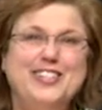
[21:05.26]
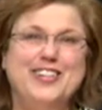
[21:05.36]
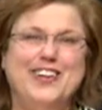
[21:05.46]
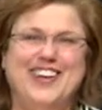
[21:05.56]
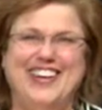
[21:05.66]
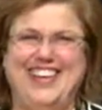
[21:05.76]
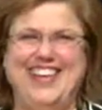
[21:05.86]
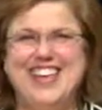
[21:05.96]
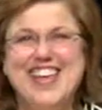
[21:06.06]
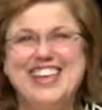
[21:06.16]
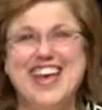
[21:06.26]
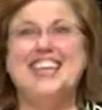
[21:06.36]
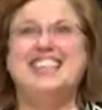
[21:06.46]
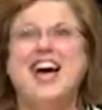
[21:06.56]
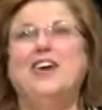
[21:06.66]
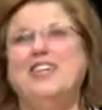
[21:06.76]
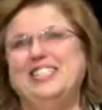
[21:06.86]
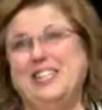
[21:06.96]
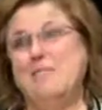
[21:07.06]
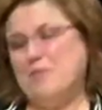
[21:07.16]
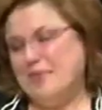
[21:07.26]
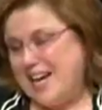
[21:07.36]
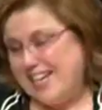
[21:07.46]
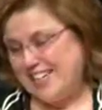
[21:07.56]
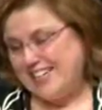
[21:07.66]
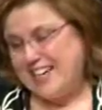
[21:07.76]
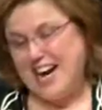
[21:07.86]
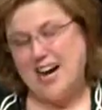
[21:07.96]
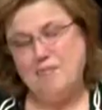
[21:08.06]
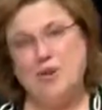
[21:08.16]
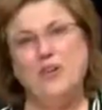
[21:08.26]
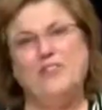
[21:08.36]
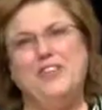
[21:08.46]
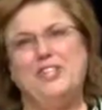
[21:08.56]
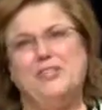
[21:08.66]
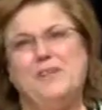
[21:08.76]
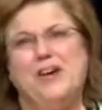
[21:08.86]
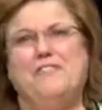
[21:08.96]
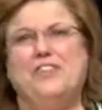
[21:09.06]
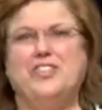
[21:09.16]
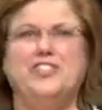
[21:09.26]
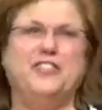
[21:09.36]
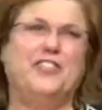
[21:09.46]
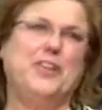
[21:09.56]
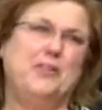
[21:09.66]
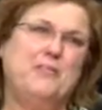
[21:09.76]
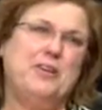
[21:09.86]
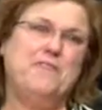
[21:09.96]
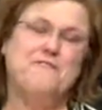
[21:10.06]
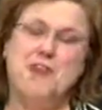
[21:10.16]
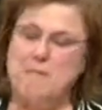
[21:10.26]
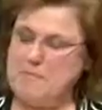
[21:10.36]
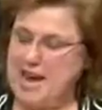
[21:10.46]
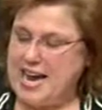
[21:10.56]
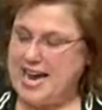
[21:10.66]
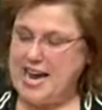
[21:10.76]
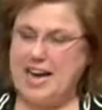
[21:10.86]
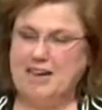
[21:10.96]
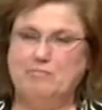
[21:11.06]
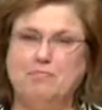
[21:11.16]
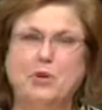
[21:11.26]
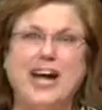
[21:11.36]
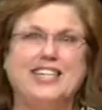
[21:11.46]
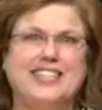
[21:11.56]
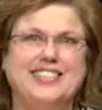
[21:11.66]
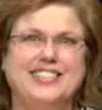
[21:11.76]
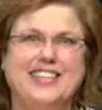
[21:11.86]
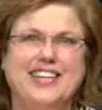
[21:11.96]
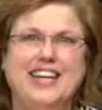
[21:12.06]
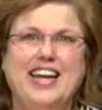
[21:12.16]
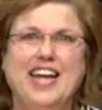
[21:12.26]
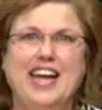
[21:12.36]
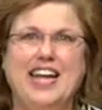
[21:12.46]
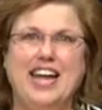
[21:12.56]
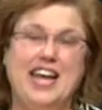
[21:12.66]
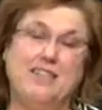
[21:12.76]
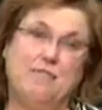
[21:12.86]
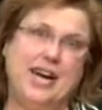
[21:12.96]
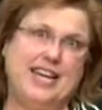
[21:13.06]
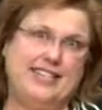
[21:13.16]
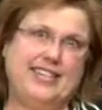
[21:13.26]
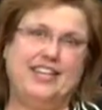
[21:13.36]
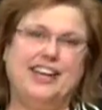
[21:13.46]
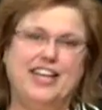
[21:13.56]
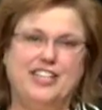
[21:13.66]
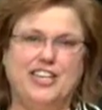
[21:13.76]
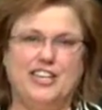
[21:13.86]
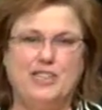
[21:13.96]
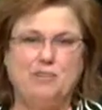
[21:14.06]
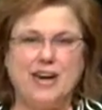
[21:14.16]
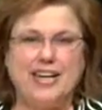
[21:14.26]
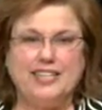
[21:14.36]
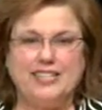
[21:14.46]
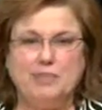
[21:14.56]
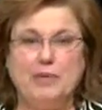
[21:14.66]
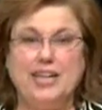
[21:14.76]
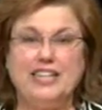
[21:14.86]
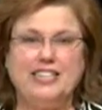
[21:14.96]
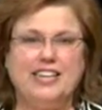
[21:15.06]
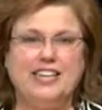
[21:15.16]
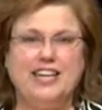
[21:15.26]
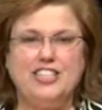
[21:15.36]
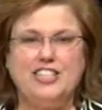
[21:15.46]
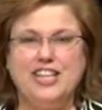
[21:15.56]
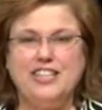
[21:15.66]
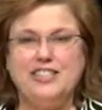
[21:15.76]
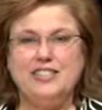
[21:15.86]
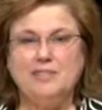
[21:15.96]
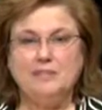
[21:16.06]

So that's how I separate orofacial myofunctional therapy from my practice and my dental hygienist practice, being a dental hygienist.